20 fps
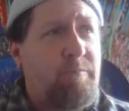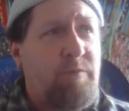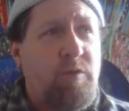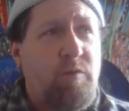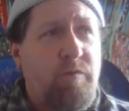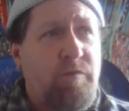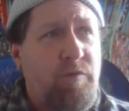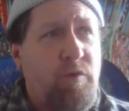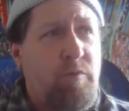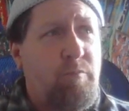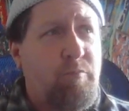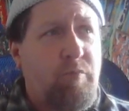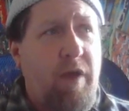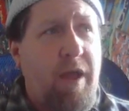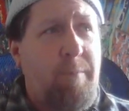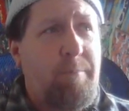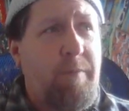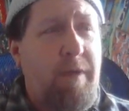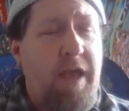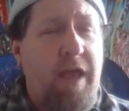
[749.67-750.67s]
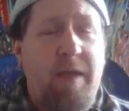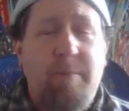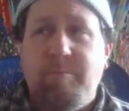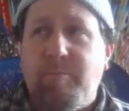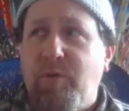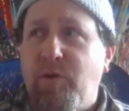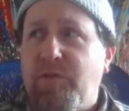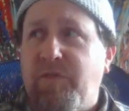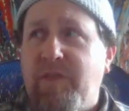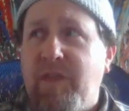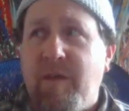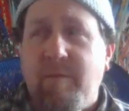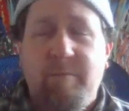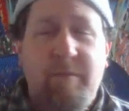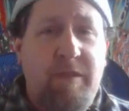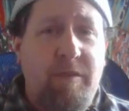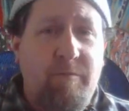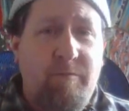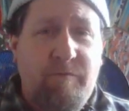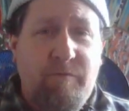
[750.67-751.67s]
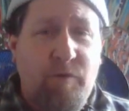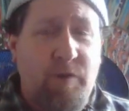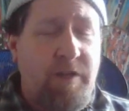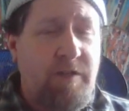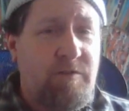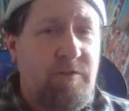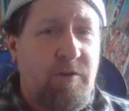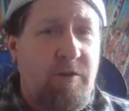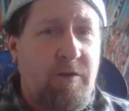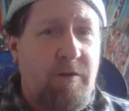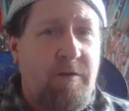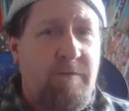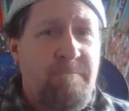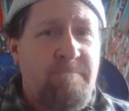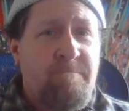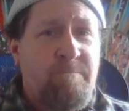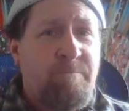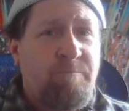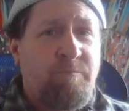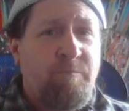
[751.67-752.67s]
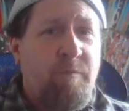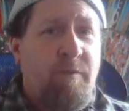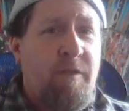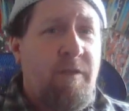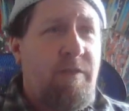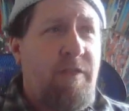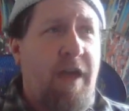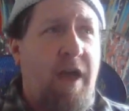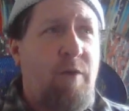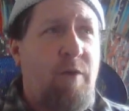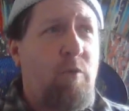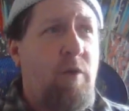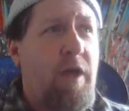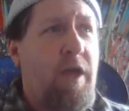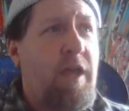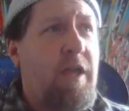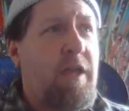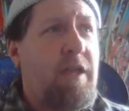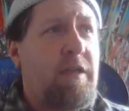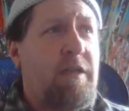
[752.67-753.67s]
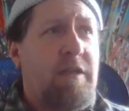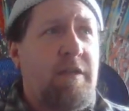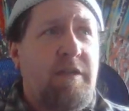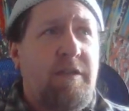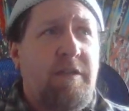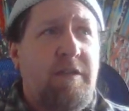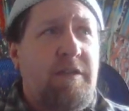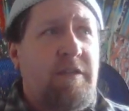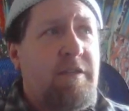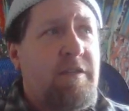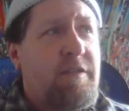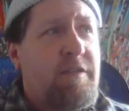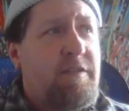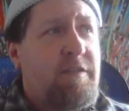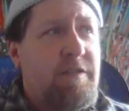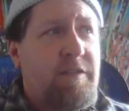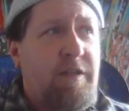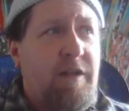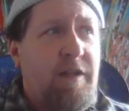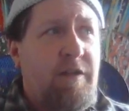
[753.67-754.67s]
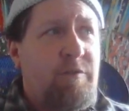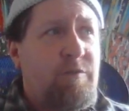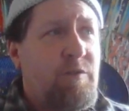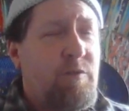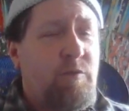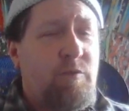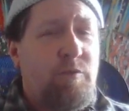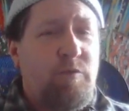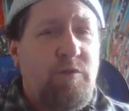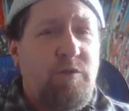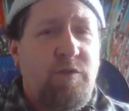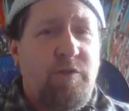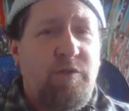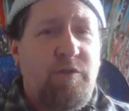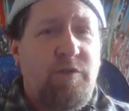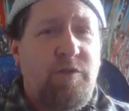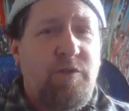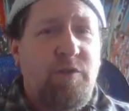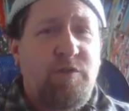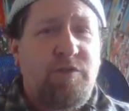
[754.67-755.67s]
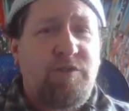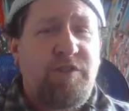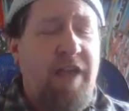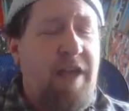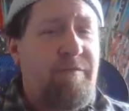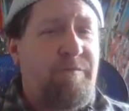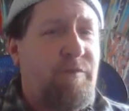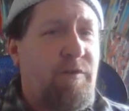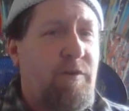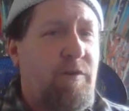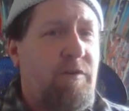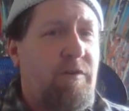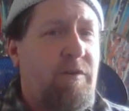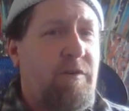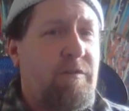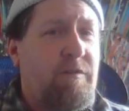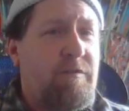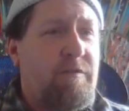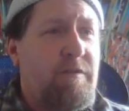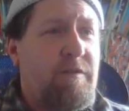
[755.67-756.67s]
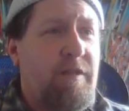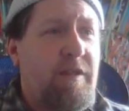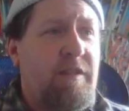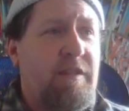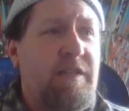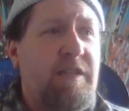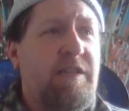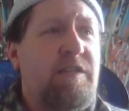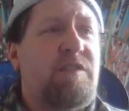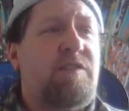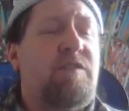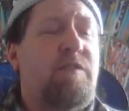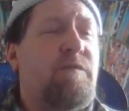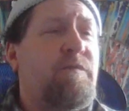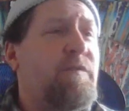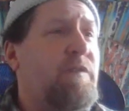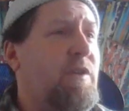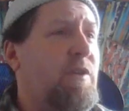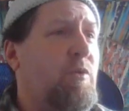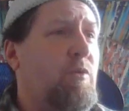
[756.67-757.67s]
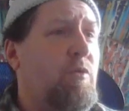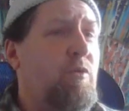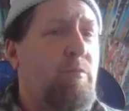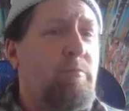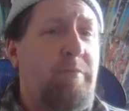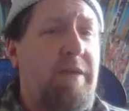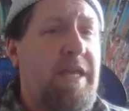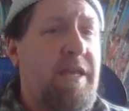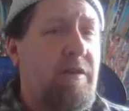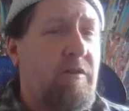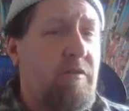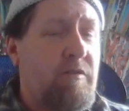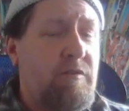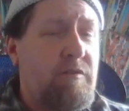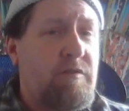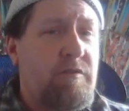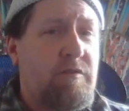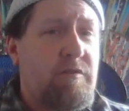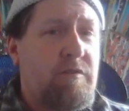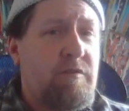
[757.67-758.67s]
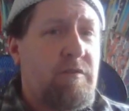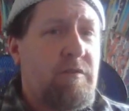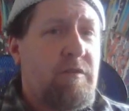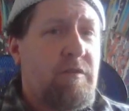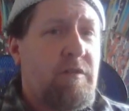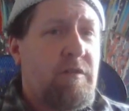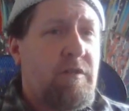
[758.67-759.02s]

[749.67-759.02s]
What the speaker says: do food prep and put them in the freezer. That way, you're set for at least a few meals